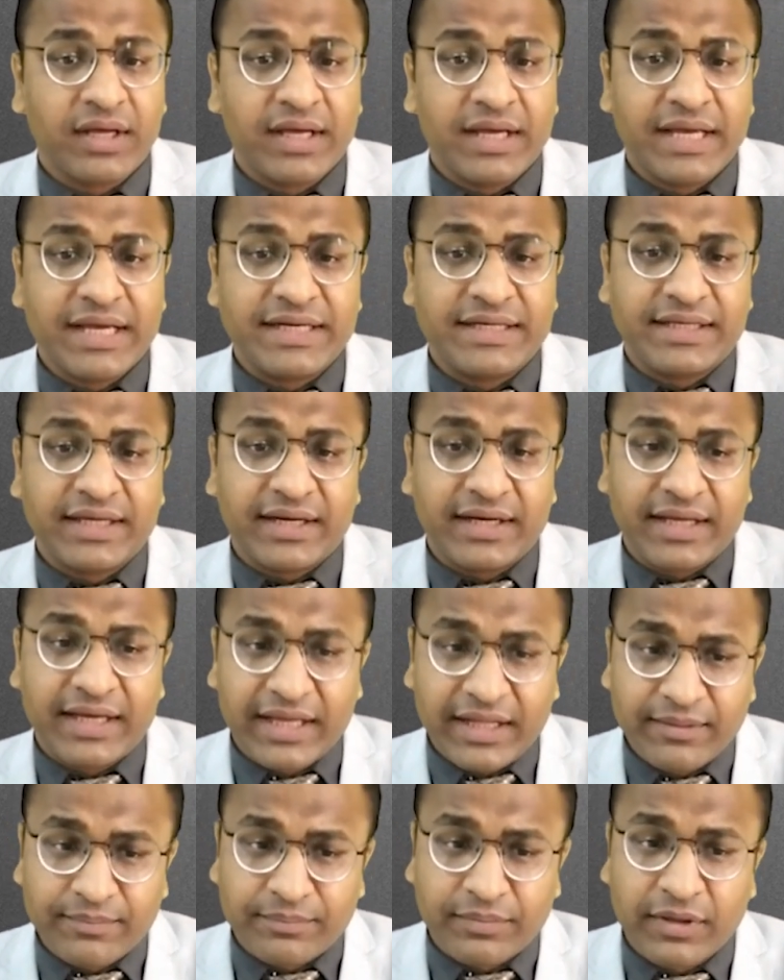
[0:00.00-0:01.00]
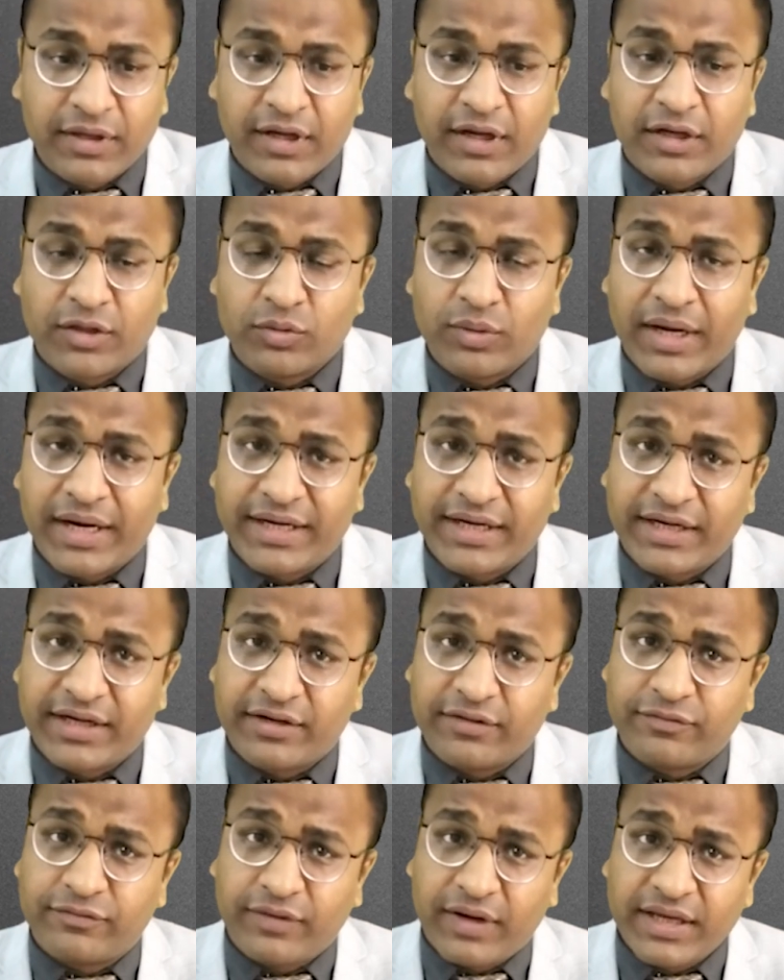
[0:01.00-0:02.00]
It can help to
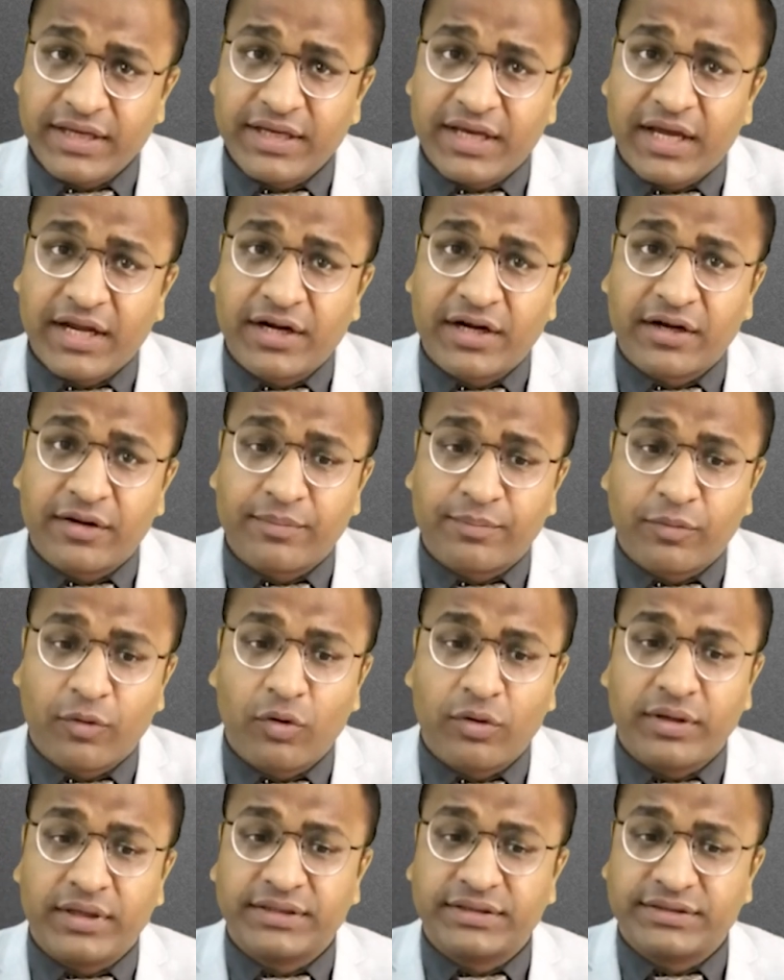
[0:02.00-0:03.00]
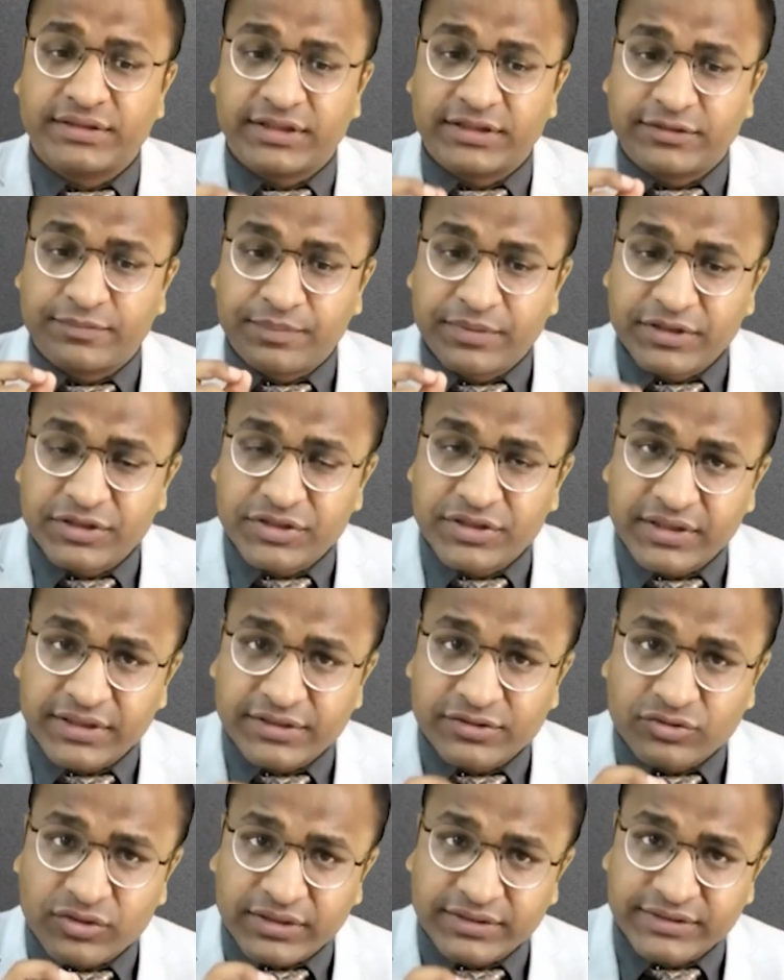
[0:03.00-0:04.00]
identify and report
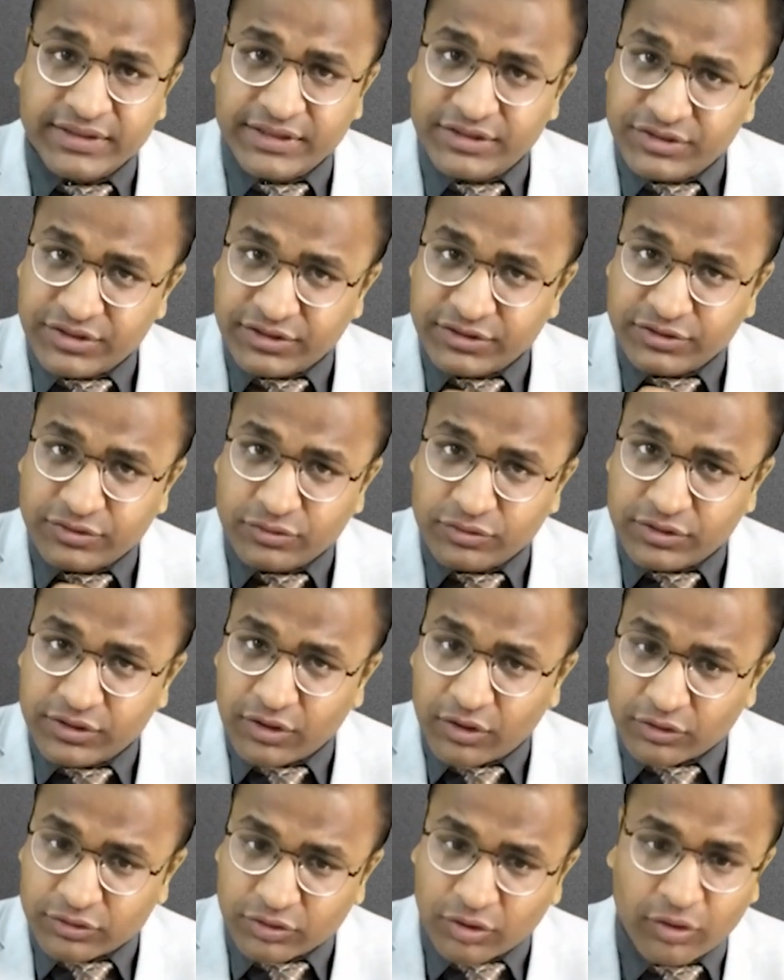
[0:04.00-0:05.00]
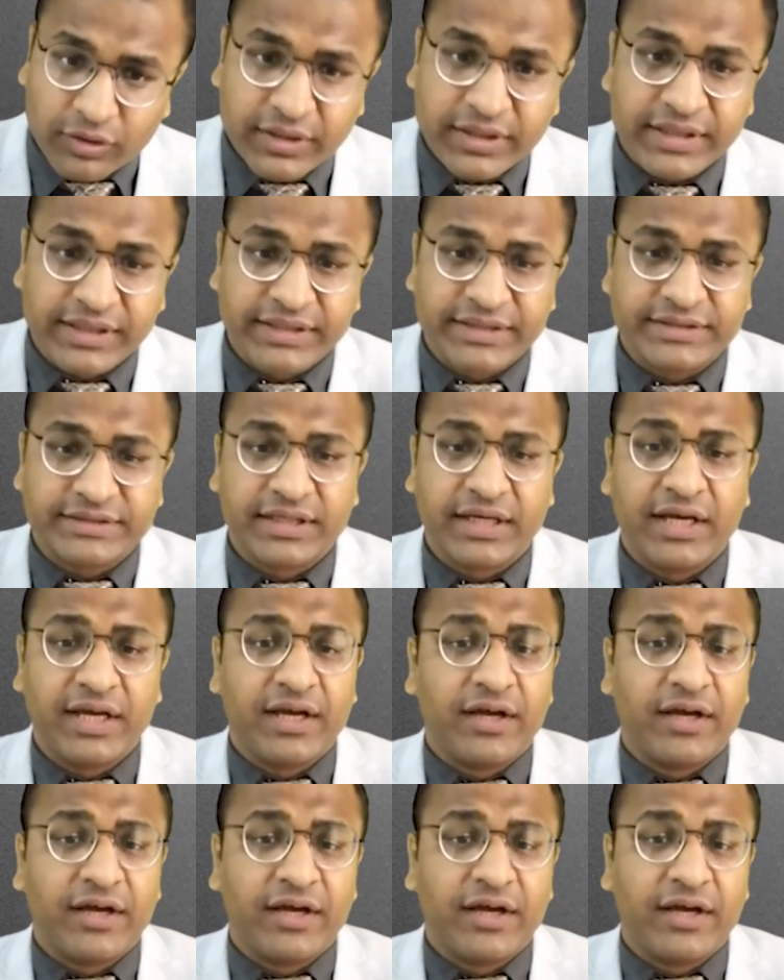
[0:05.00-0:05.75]
suspicious transactions to the authorities,